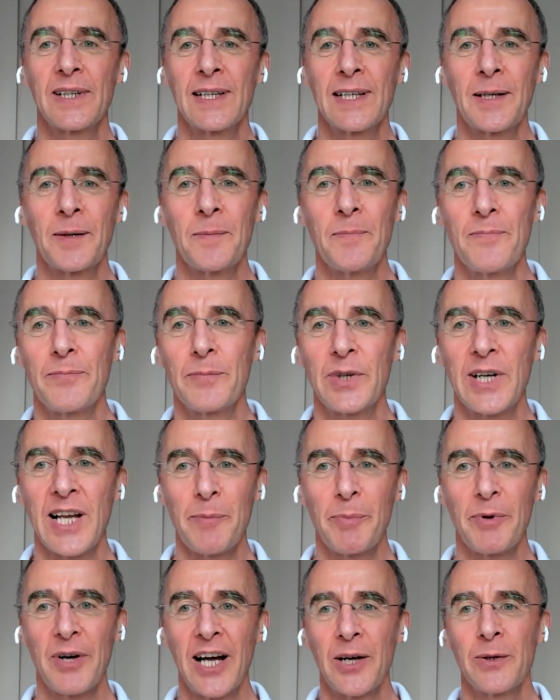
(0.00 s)
um,
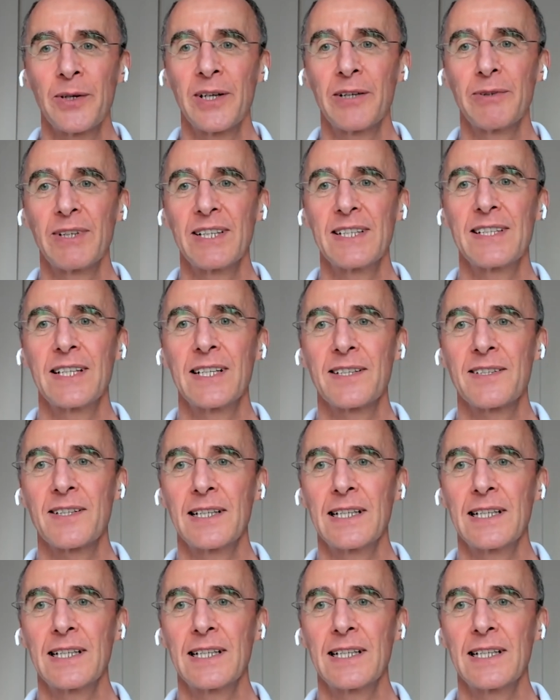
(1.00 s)
Brene Brown, I read Dare to